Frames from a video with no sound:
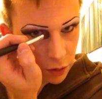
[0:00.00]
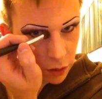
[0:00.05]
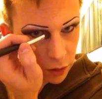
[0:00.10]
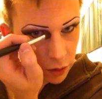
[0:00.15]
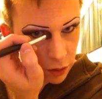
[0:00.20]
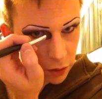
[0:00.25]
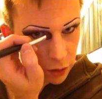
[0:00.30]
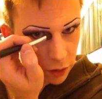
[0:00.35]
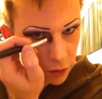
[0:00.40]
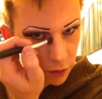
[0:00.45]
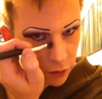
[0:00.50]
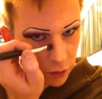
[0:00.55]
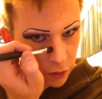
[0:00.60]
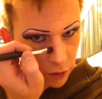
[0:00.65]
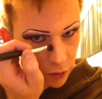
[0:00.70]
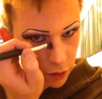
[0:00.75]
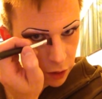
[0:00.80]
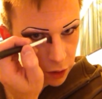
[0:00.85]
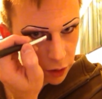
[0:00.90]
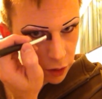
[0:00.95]
And
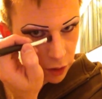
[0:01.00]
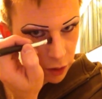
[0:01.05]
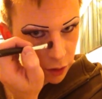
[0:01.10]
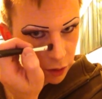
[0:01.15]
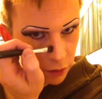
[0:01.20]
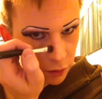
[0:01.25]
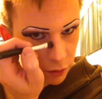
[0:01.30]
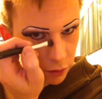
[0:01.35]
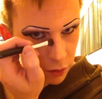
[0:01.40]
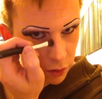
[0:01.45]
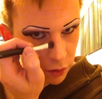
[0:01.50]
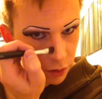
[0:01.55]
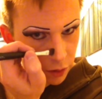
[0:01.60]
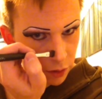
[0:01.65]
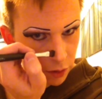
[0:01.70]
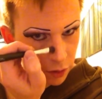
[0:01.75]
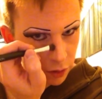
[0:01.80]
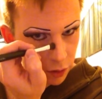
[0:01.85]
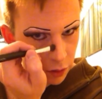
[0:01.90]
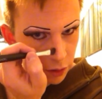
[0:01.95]
straight down,
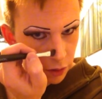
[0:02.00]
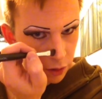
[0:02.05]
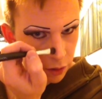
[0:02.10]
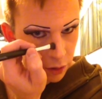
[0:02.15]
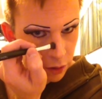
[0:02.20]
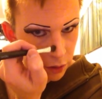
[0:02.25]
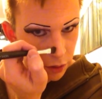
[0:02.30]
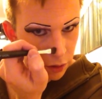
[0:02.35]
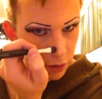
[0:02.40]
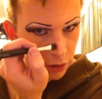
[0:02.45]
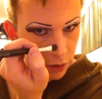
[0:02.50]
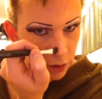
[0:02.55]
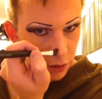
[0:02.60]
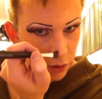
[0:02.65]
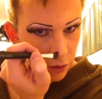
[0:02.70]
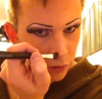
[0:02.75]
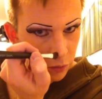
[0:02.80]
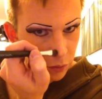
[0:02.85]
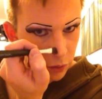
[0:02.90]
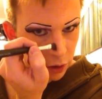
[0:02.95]

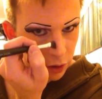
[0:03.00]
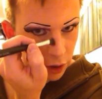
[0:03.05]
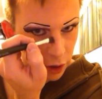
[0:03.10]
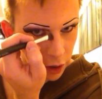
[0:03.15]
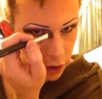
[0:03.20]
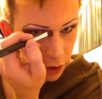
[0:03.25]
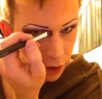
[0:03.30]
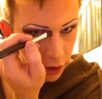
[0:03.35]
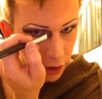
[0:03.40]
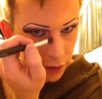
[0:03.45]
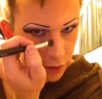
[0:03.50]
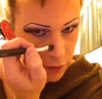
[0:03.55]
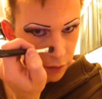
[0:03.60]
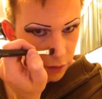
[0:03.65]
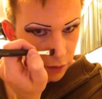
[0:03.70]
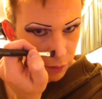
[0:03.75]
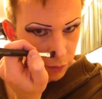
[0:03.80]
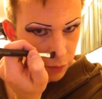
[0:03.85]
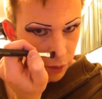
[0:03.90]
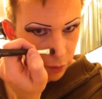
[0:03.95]
working
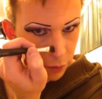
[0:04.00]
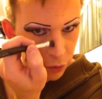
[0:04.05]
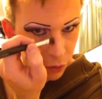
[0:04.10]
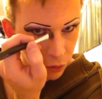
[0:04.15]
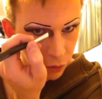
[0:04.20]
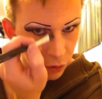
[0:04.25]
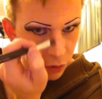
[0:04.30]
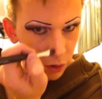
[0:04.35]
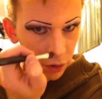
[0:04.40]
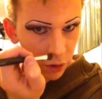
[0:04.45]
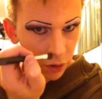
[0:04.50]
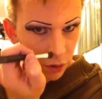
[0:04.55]
against the bubble.